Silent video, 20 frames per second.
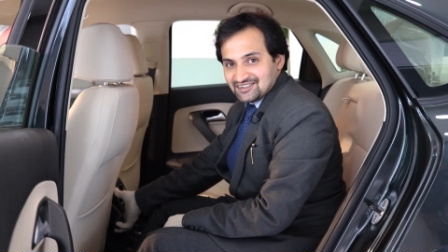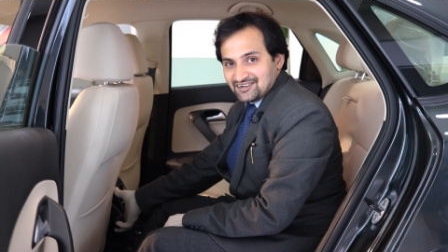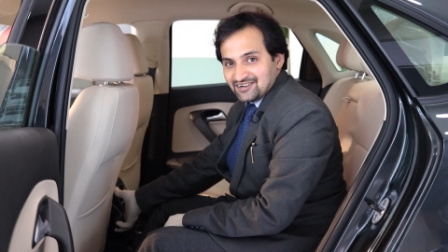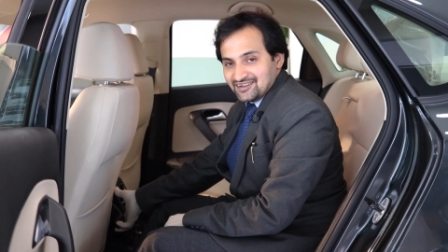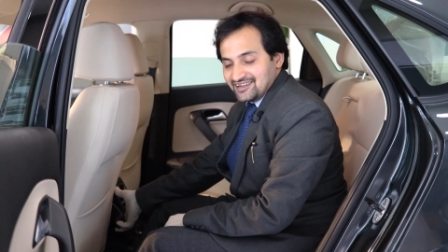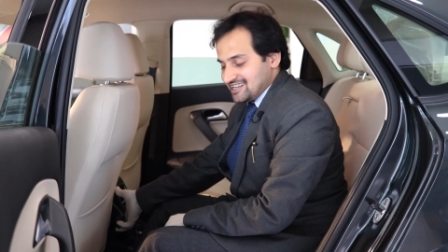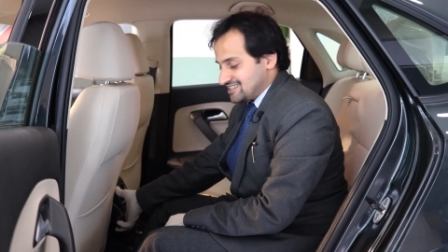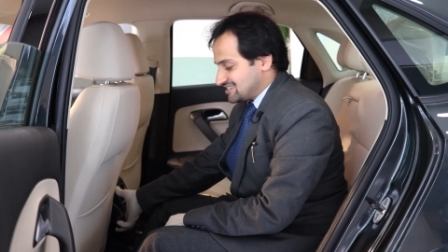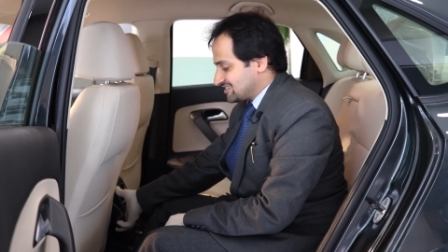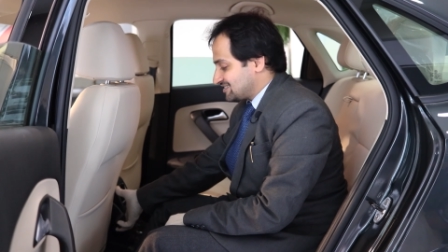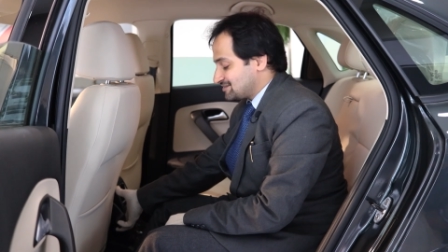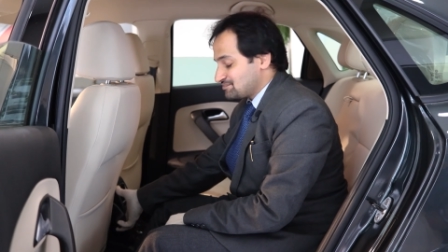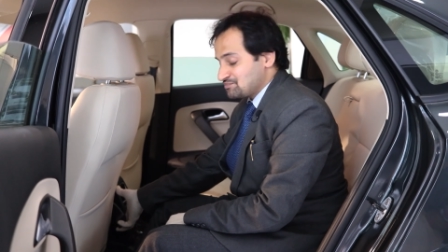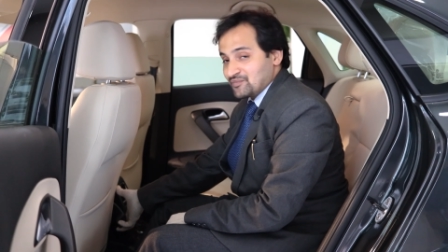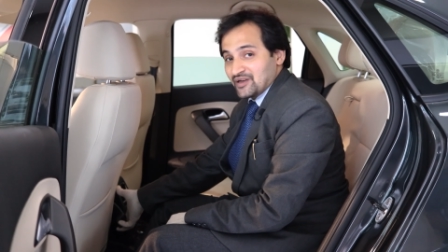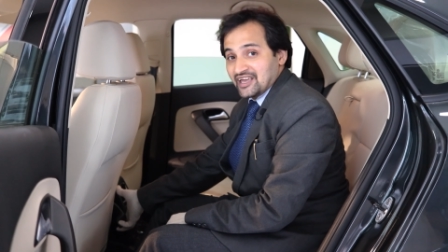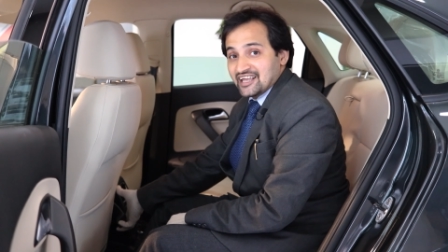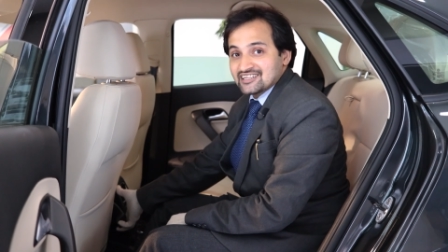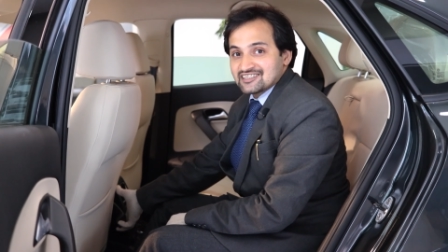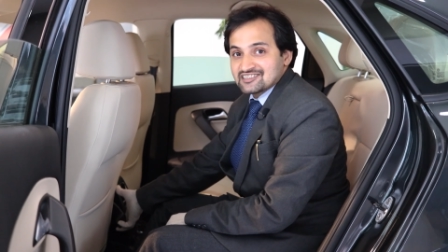called as
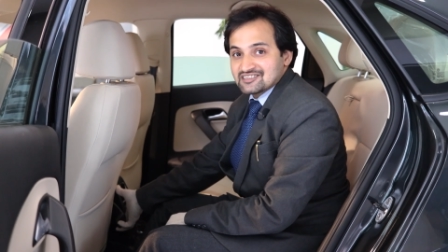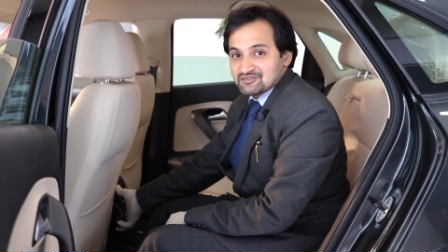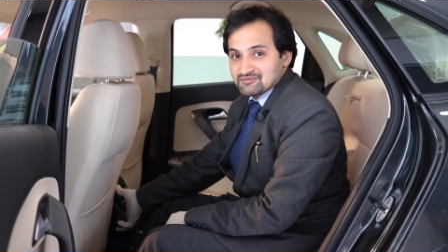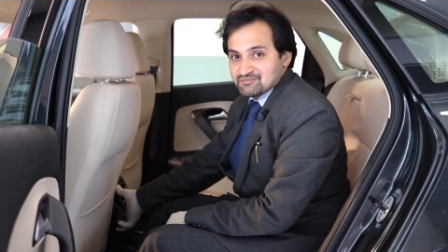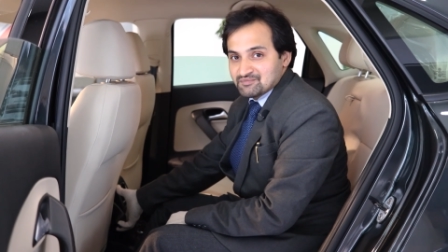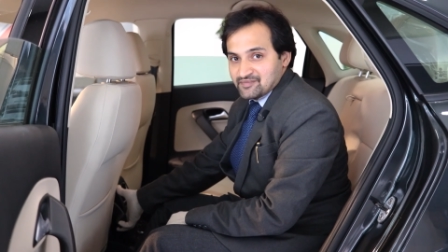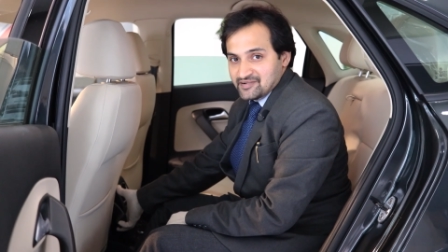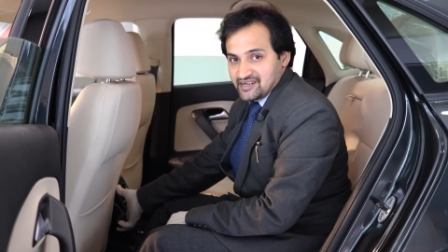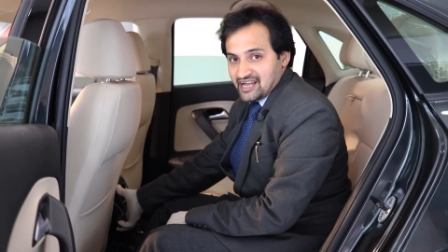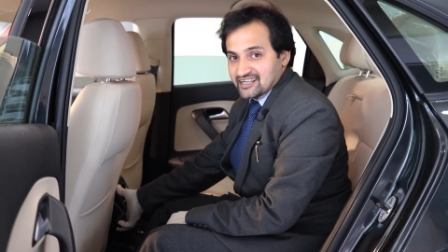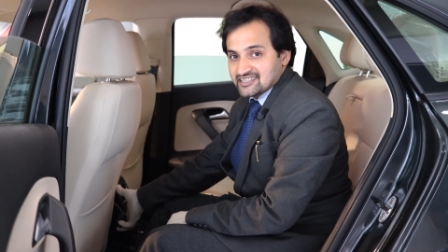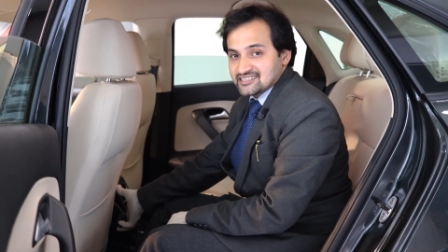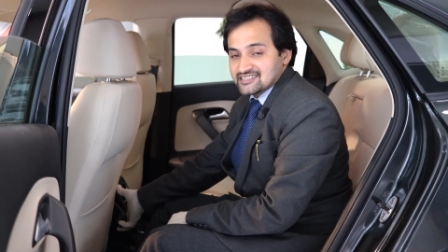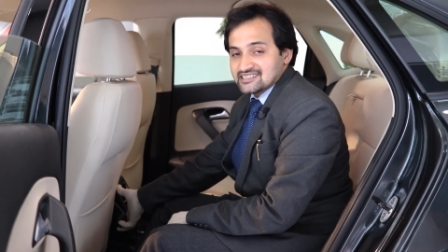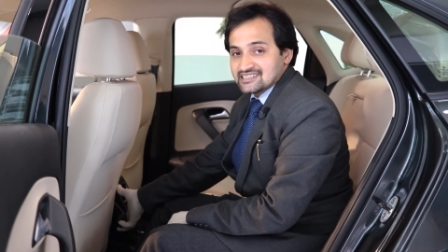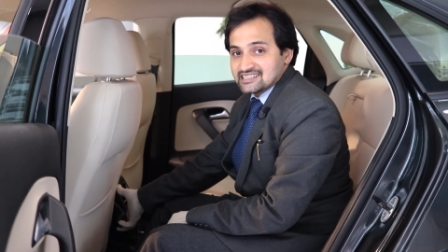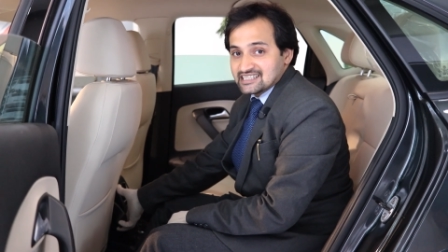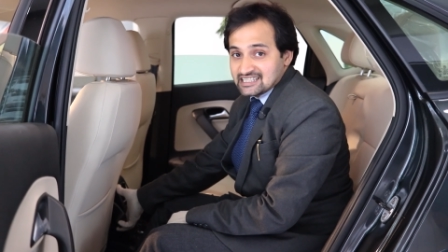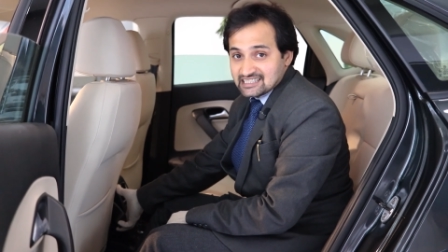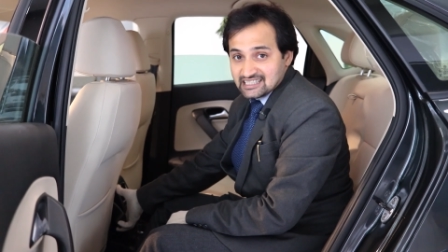Space Max
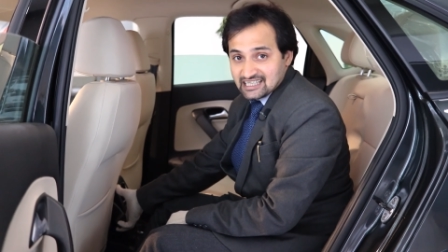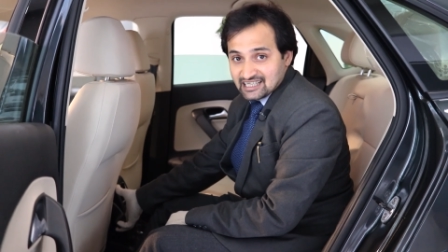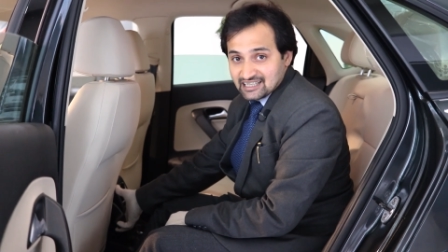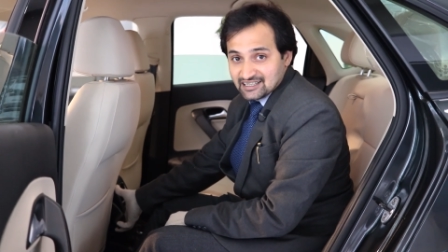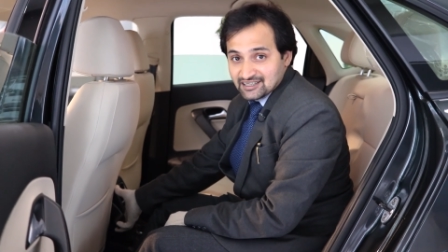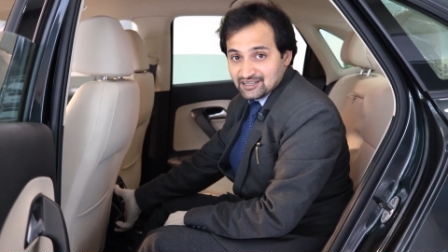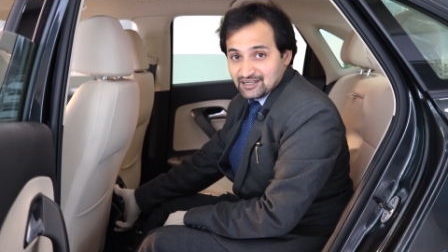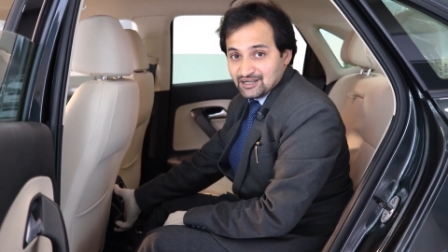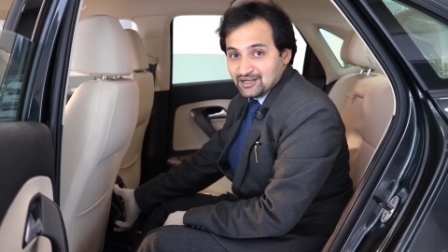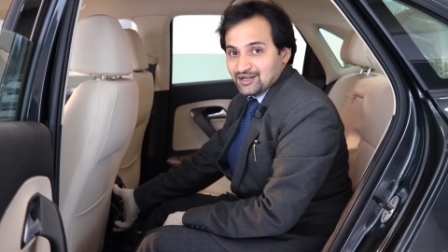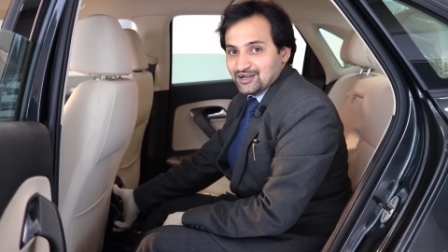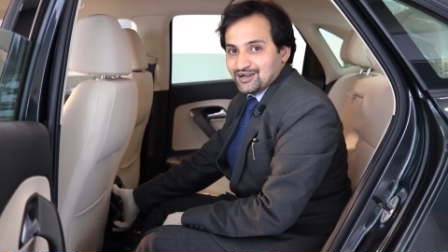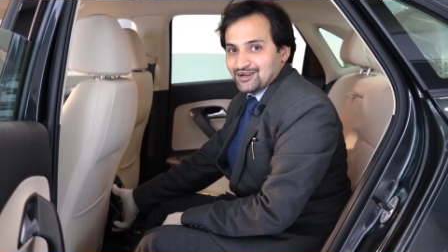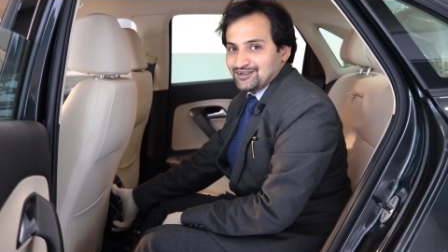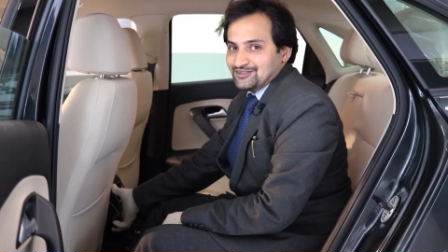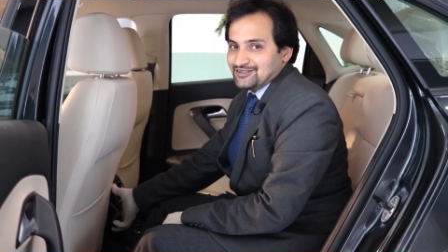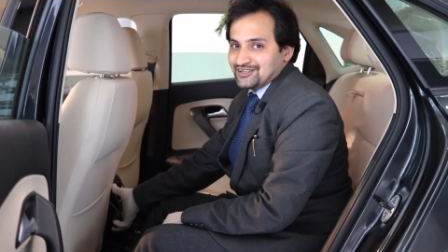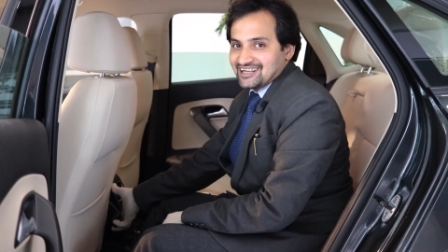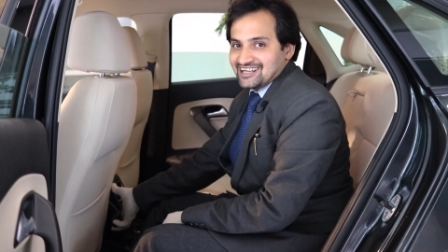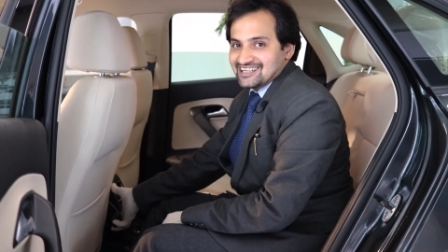Seating,
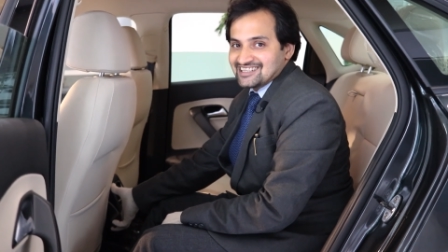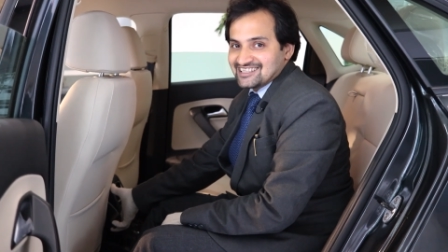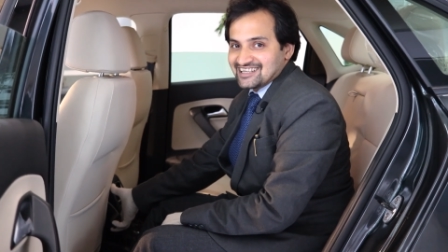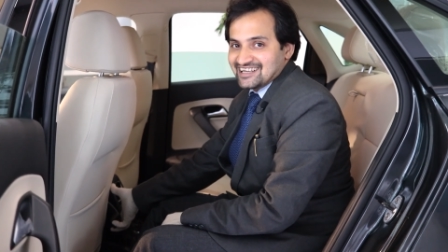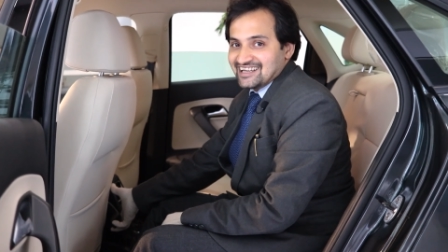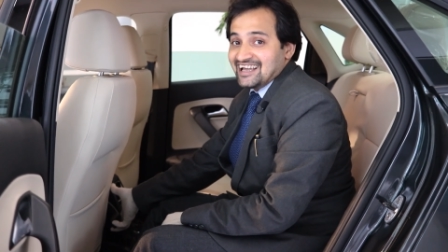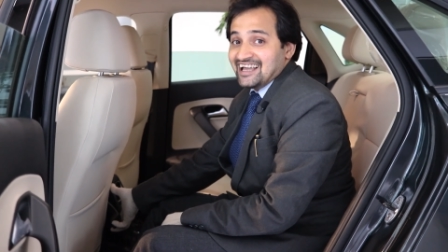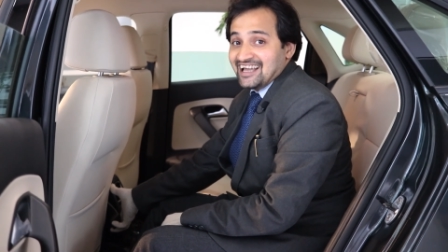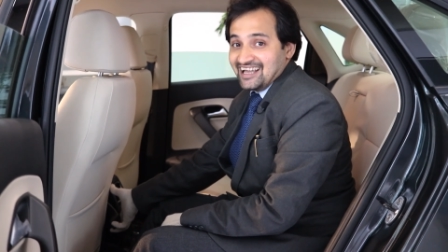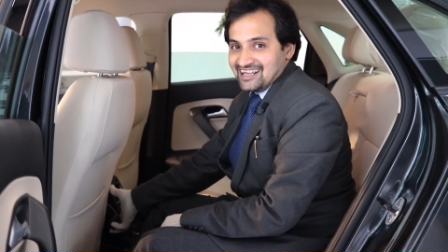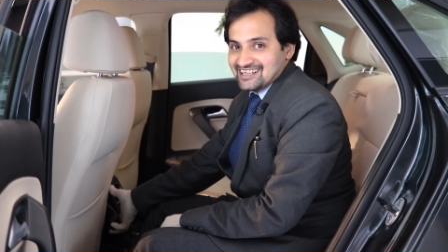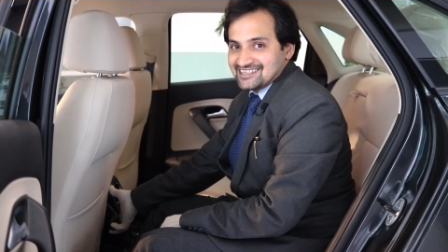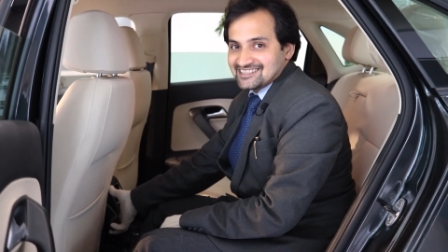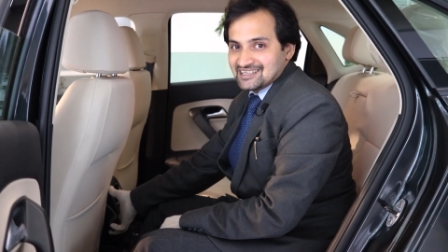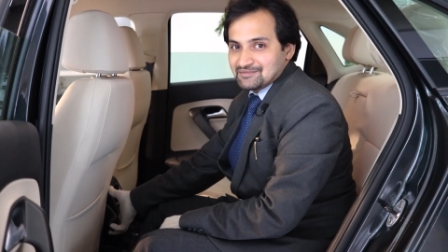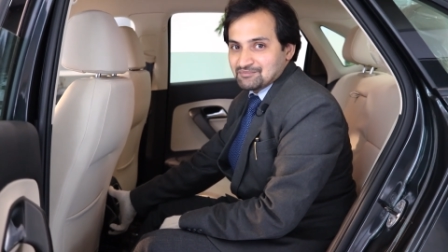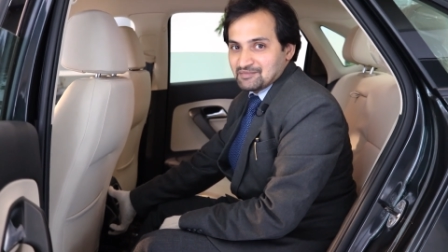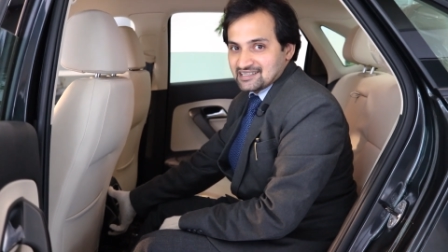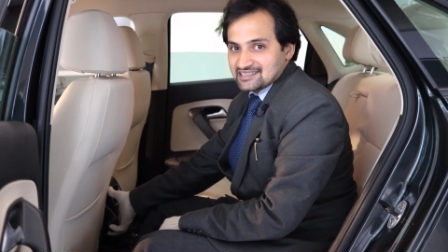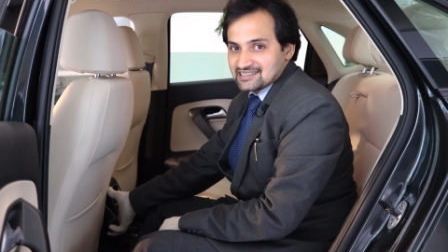or you can say
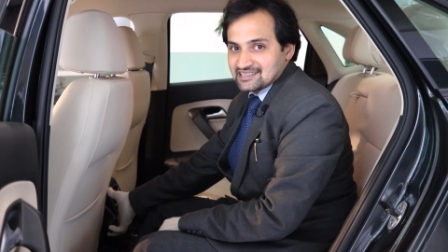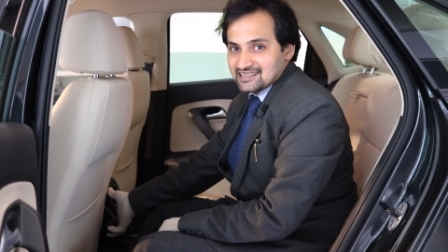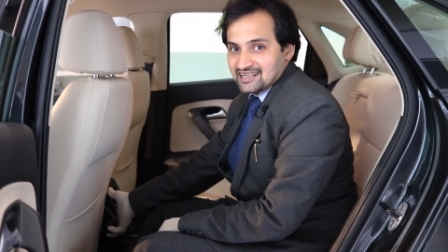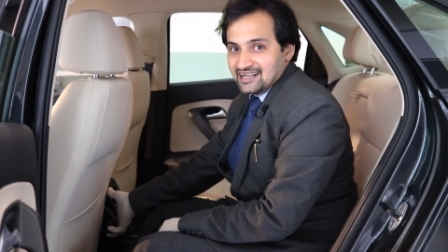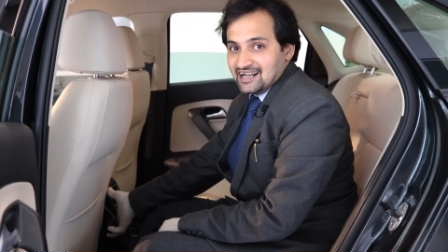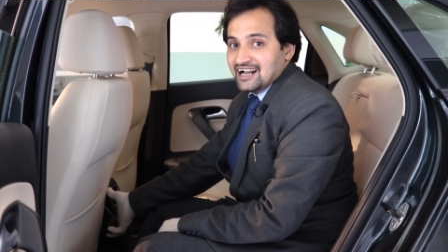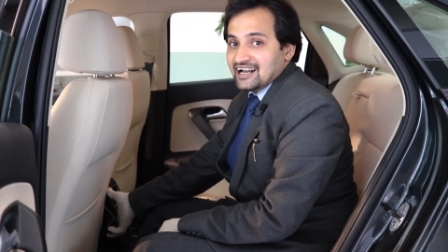SMS.